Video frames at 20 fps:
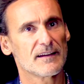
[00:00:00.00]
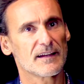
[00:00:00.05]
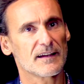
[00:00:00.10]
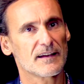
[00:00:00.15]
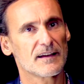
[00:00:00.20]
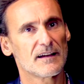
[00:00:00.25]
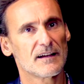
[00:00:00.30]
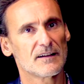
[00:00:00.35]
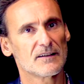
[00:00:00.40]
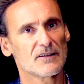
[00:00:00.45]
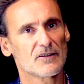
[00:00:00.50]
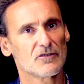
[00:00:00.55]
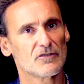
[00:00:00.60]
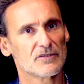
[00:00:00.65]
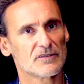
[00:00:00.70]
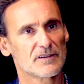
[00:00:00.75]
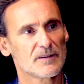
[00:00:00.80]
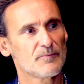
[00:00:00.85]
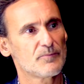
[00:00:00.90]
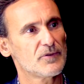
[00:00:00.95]
Like,
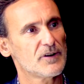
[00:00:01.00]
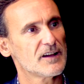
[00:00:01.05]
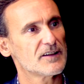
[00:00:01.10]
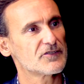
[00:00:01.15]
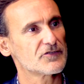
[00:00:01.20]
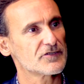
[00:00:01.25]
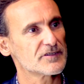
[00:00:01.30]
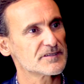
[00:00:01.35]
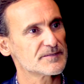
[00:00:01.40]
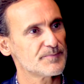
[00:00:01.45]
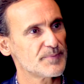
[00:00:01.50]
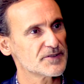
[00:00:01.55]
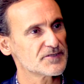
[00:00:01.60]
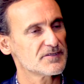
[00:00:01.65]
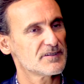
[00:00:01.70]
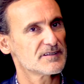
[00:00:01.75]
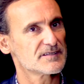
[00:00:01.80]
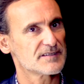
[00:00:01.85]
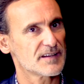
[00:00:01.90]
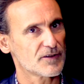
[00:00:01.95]
contemporary
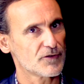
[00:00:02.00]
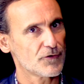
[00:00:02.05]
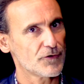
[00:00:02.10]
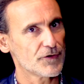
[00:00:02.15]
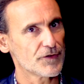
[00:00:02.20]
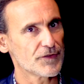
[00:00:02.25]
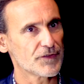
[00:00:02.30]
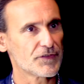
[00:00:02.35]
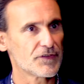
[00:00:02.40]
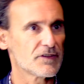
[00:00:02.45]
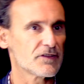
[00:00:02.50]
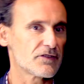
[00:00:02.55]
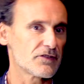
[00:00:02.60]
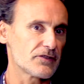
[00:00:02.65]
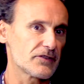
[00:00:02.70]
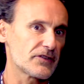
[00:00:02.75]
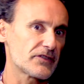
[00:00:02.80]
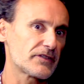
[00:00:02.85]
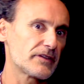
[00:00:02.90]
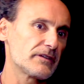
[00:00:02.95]
transpersonal psychology is
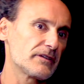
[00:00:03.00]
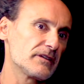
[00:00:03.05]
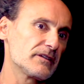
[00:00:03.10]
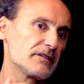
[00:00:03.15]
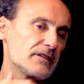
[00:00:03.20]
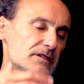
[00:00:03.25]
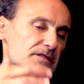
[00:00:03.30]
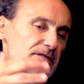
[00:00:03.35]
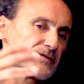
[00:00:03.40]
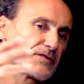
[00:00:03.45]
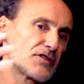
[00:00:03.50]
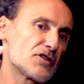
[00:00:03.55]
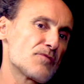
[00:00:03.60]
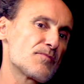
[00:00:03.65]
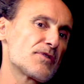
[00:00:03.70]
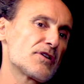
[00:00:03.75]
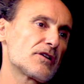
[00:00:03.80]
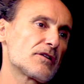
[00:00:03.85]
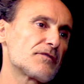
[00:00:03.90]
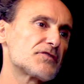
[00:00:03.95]
interested in this
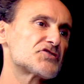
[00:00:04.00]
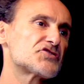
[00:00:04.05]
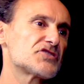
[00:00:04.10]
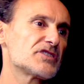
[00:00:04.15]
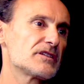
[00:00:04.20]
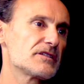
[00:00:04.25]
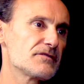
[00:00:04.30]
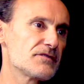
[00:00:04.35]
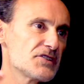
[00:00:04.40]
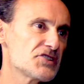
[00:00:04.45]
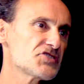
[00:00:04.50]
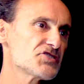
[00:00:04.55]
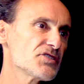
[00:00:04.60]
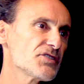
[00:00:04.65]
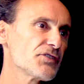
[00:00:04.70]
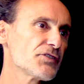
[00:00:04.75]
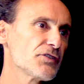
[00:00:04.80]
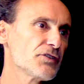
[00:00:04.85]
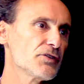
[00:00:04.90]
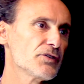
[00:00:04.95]
phenomenon of shared
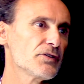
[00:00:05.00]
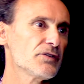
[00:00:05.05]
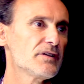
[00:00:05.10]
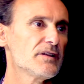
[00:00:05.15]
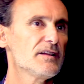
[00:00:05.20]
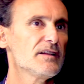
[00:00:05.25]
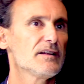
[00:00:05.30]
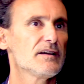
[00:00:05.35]
visions, you know.